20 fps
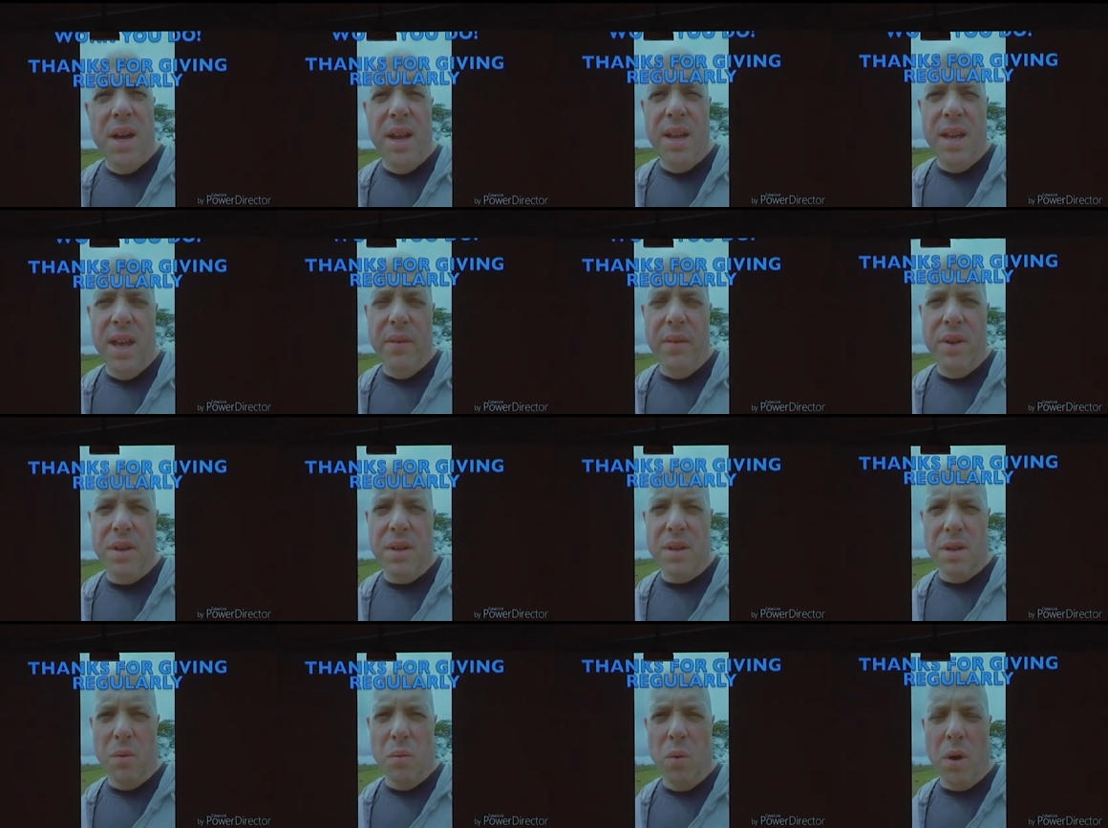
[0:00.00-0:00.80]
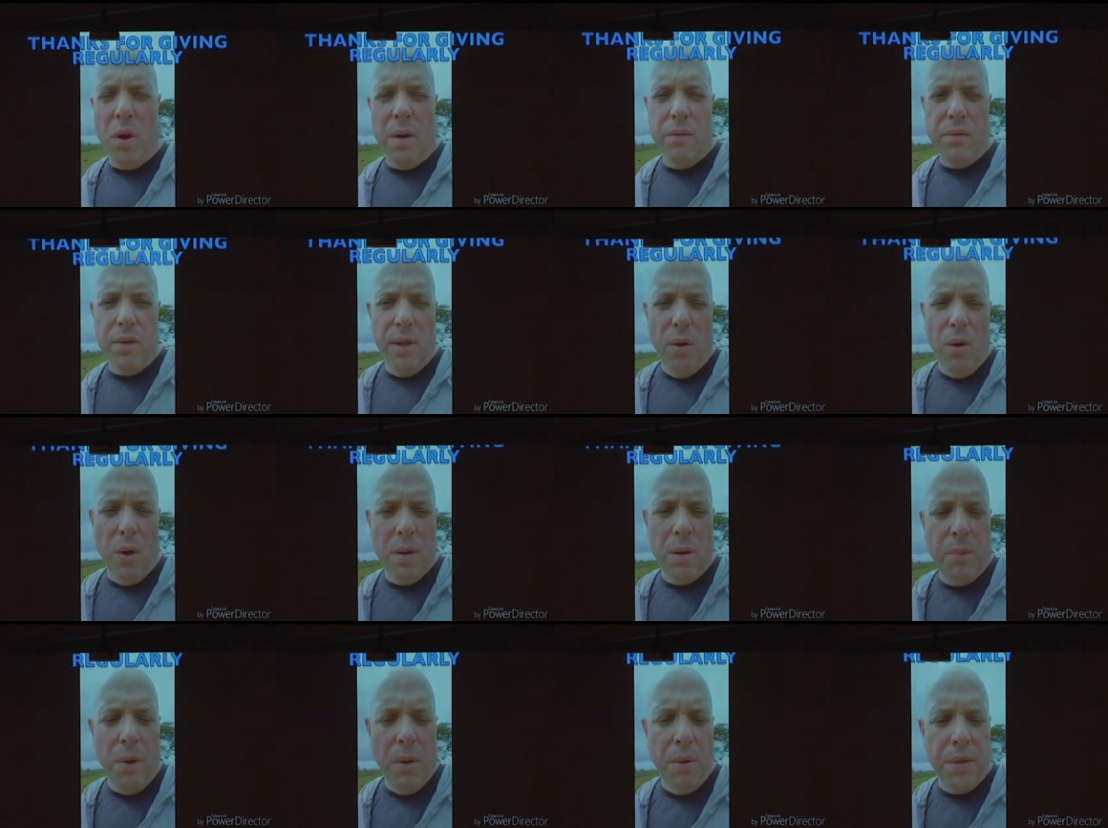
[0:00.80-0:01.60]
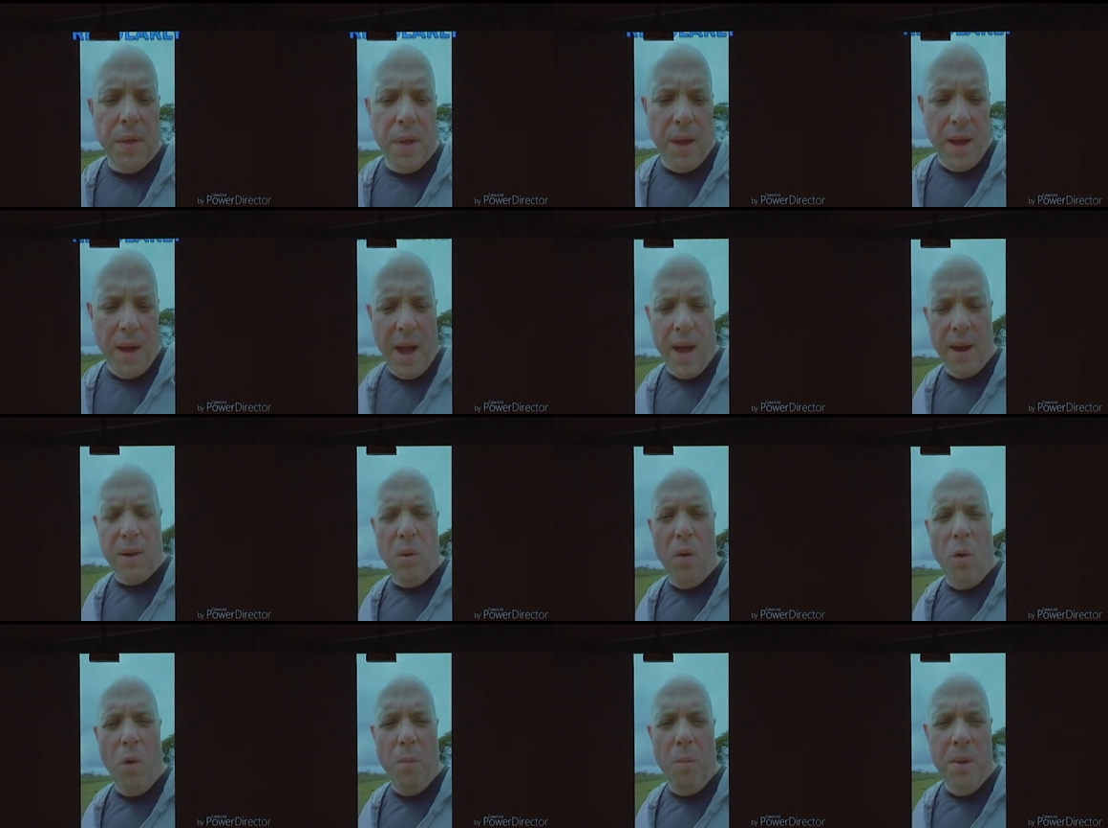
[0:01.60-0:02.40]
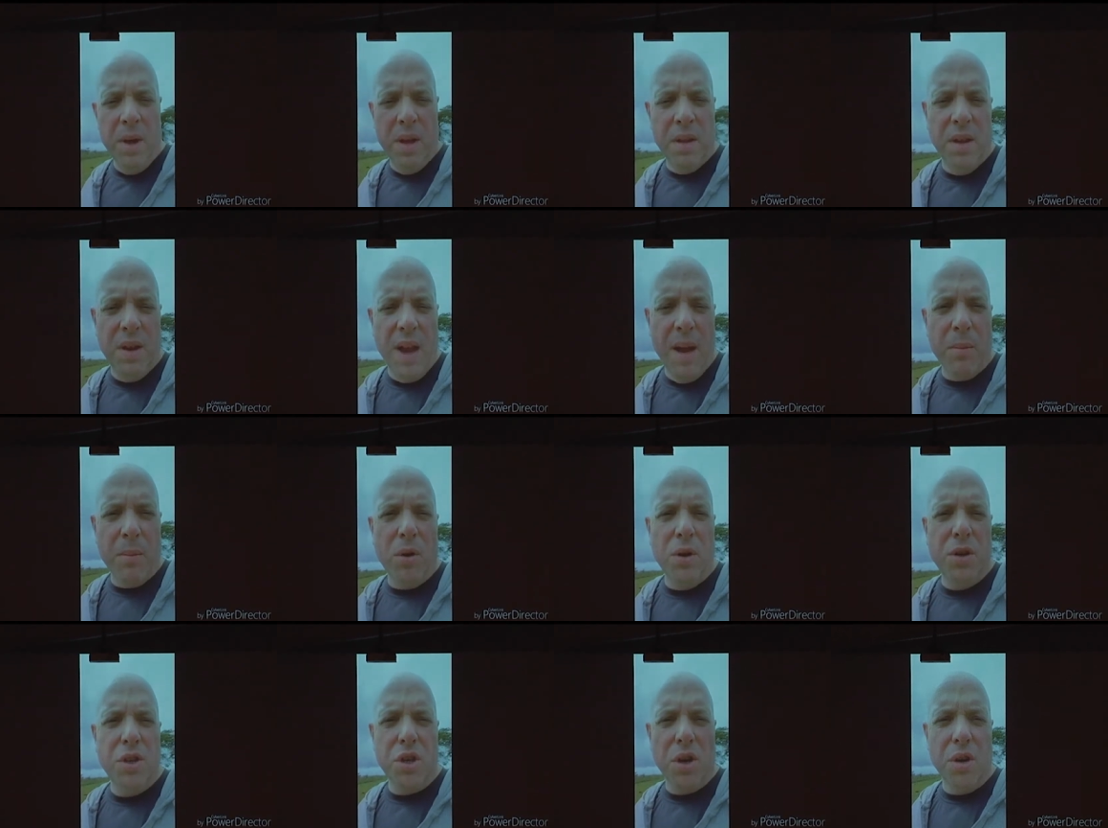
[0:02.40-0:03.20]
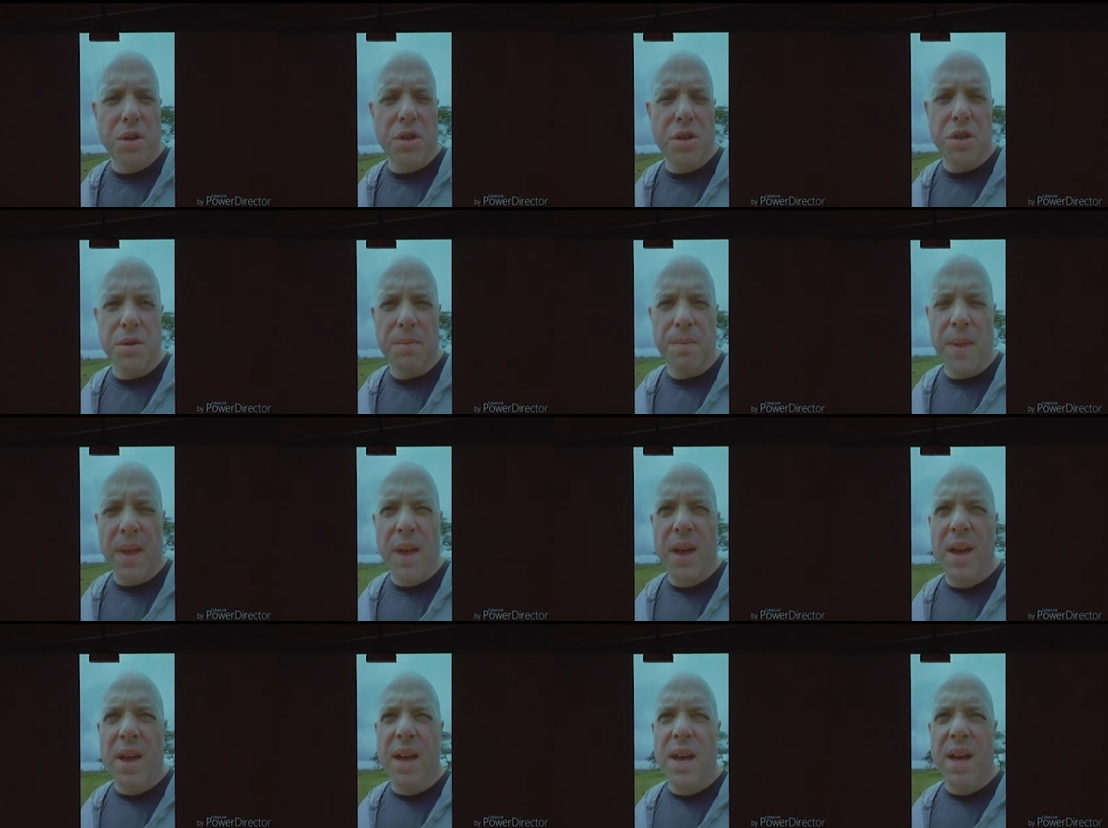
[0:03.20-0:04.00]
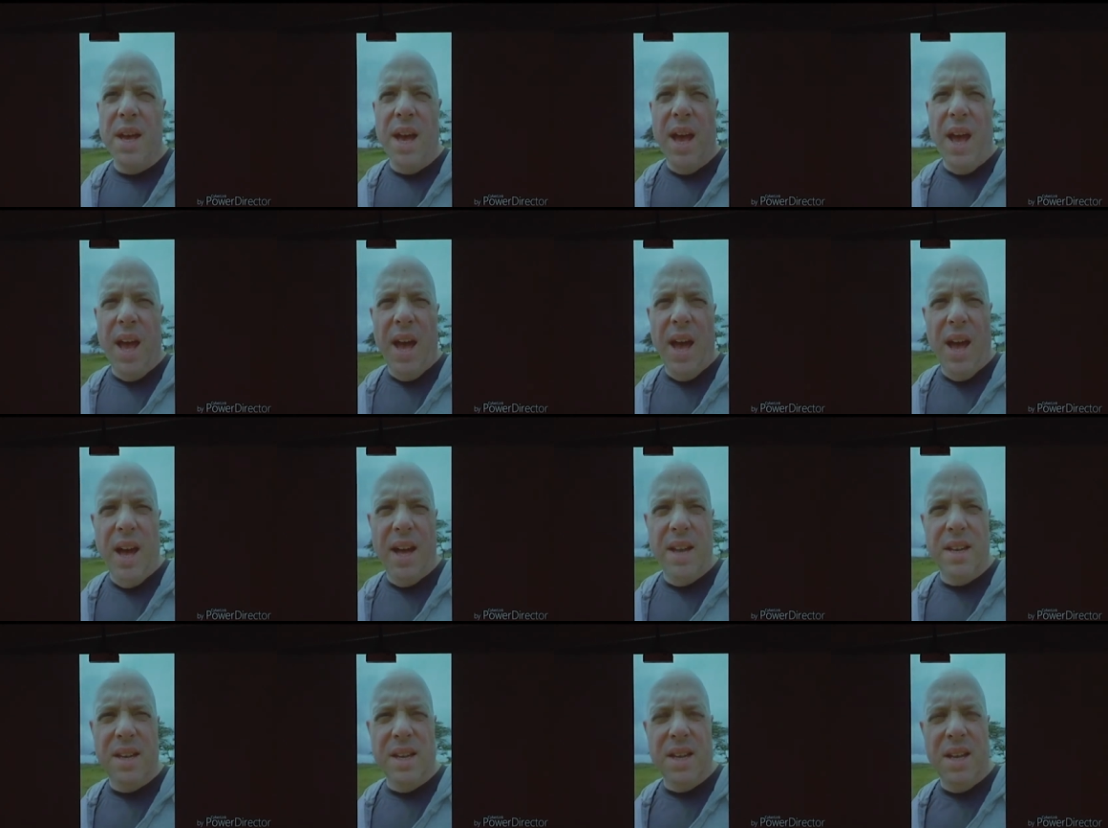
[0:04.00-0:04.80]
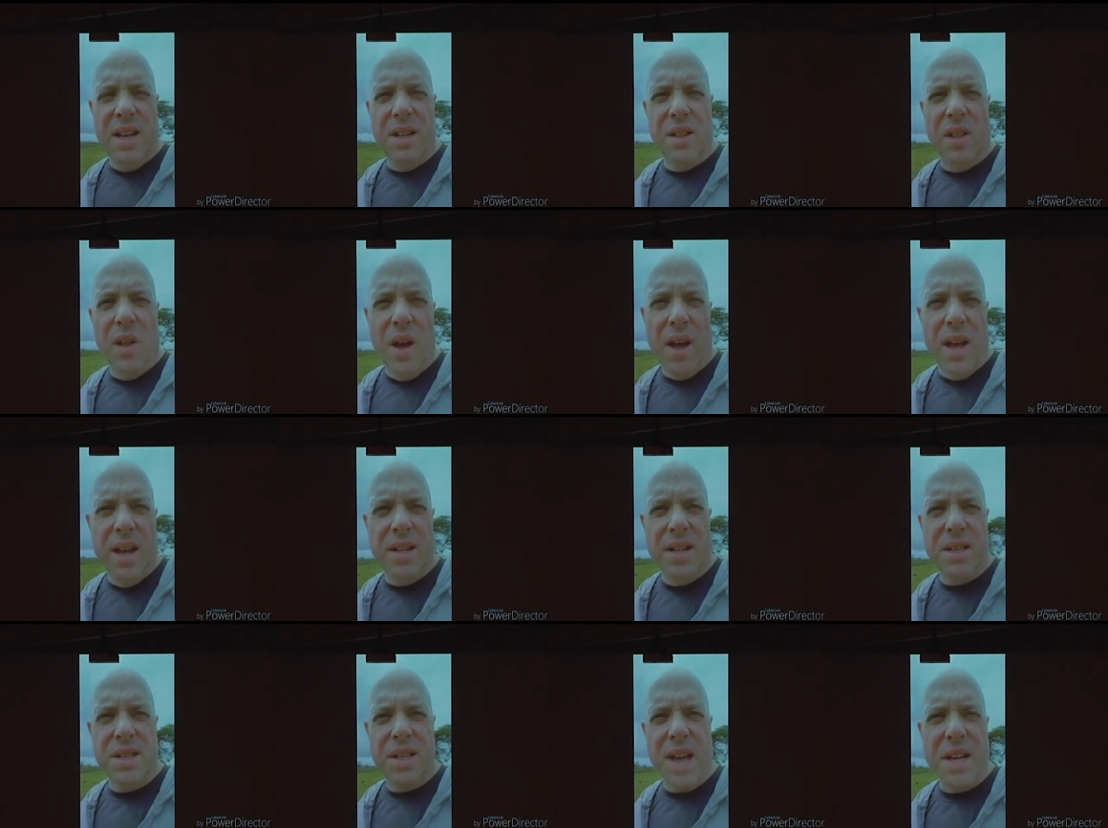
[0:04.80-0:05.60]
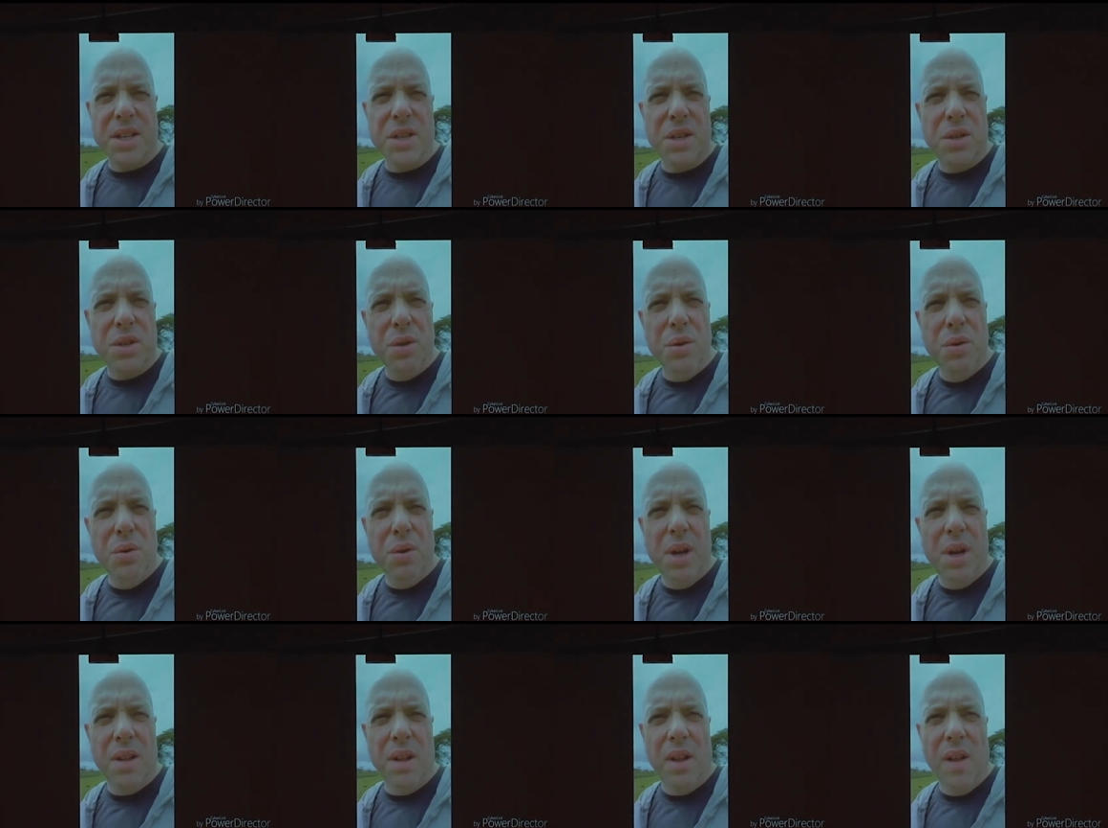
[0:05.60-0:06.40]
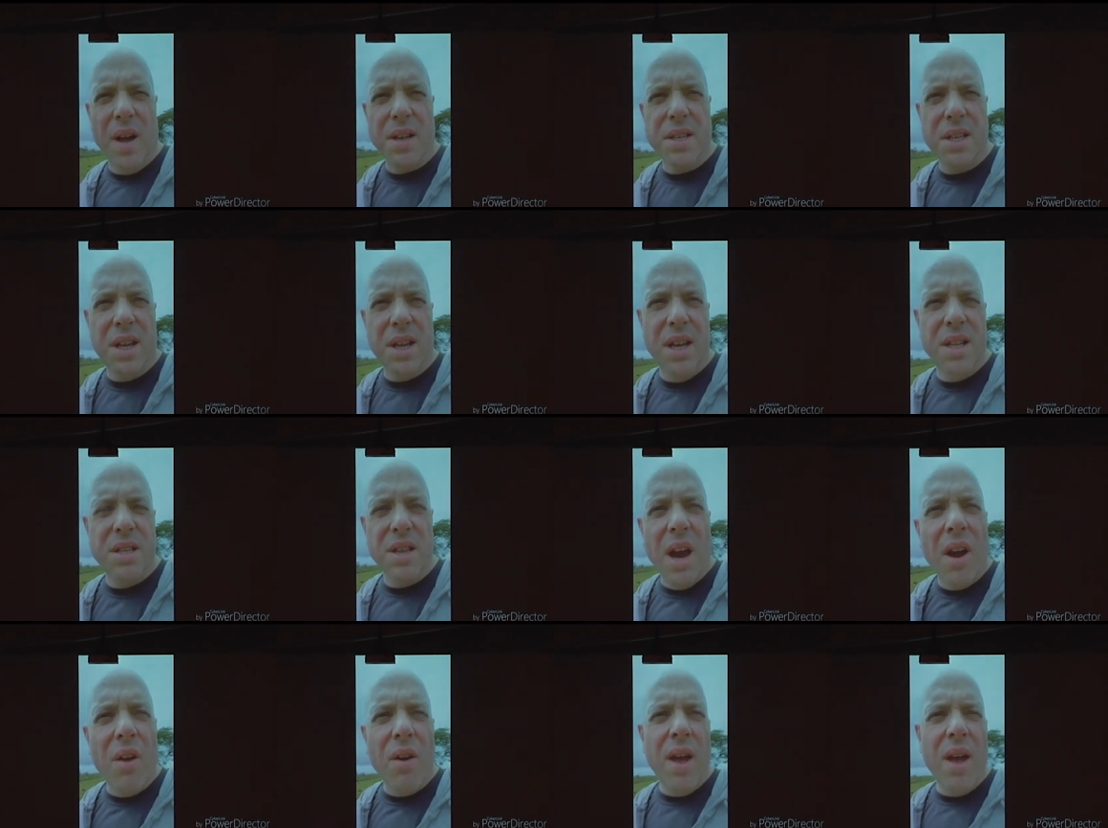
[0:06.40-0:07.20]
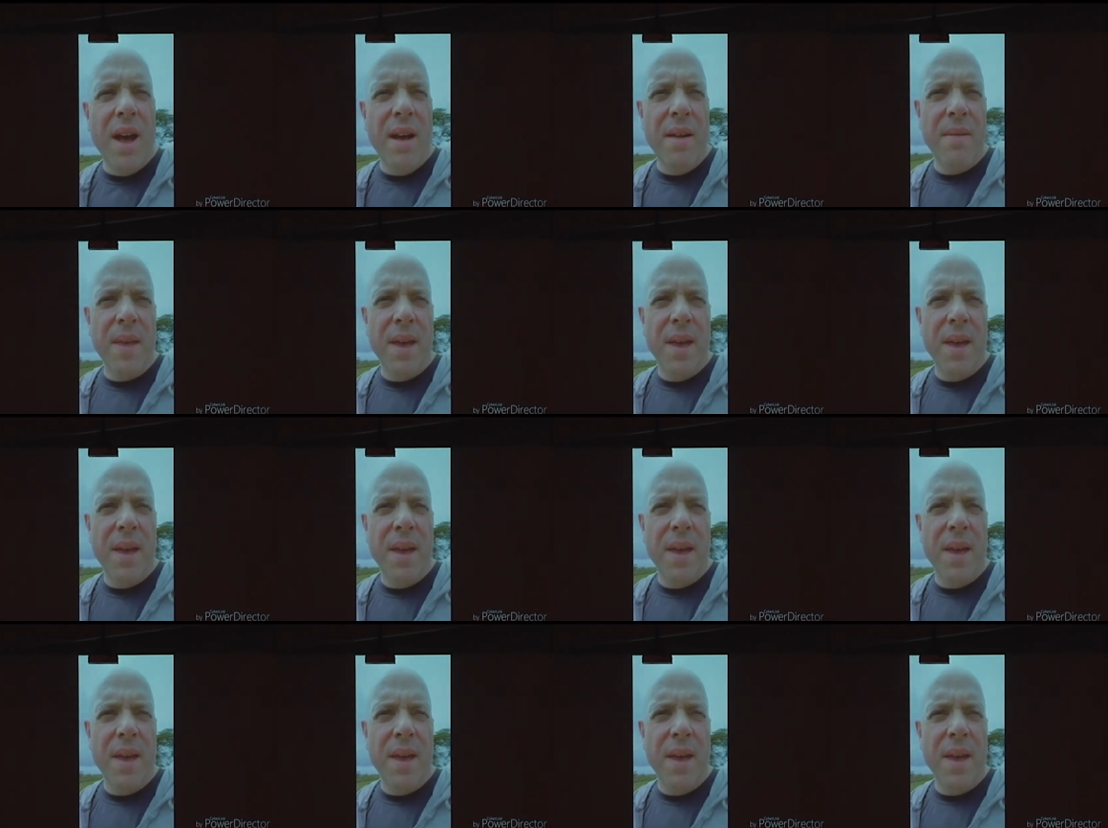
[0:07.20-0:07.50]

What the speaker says: giving to the work of the Lord, both at home in the neighborhood church and in Saskatoon and the Lawson Heights area,